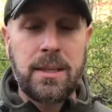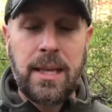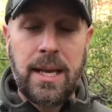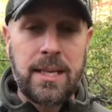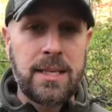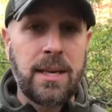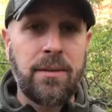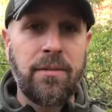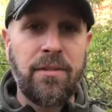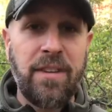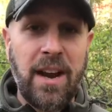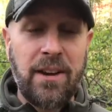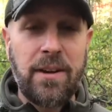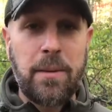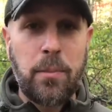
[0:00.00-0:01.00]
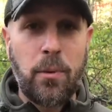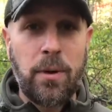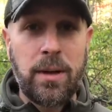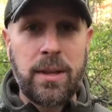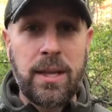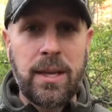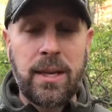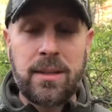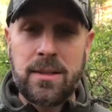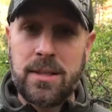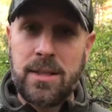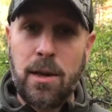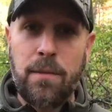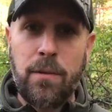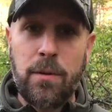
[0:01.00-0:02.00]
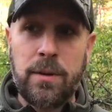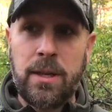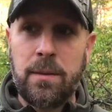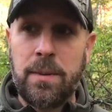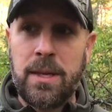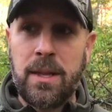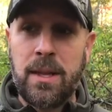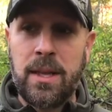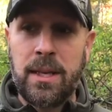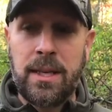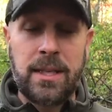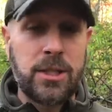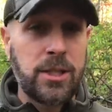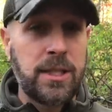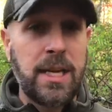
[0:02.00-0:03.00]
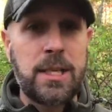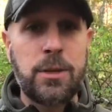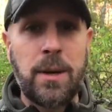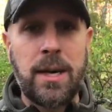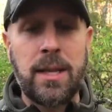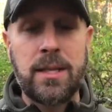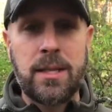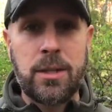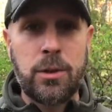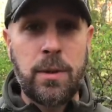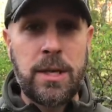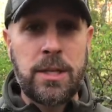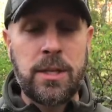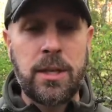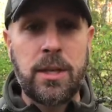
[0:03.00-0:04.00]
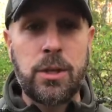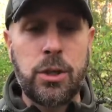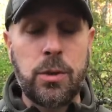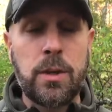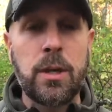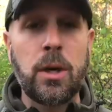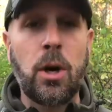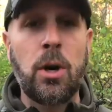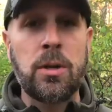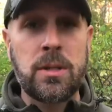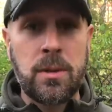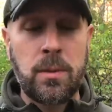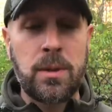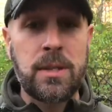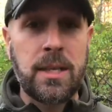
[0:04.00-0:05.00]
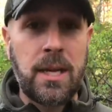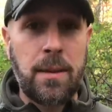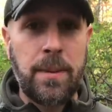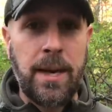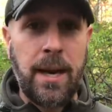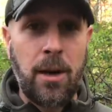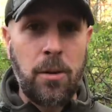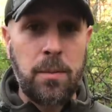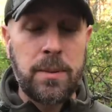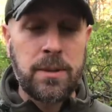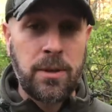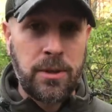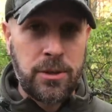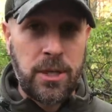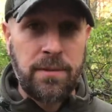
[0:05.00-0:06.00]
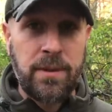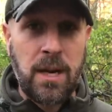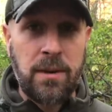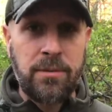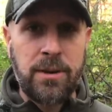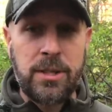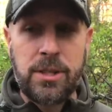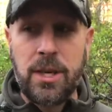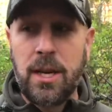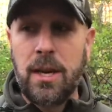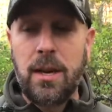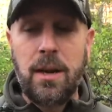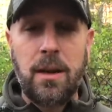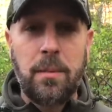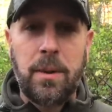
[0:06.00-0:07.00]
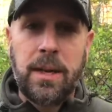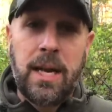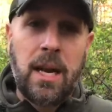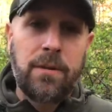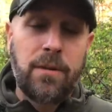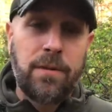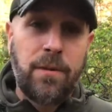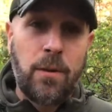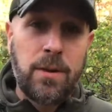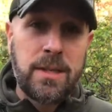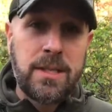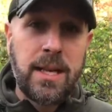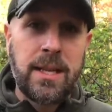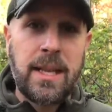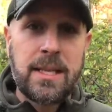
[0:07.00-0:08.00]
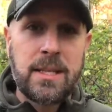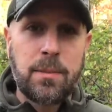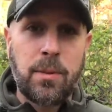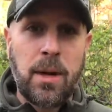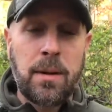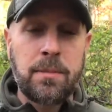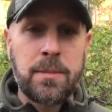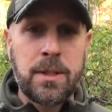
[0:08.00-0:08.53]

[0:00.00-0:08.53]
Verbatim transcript: That is a very important thing because a cell phone could be the thing that just gets you out of the situation because you can call someone to come and help as long as you have coverage. But again, if your phone is dead, that's a problem.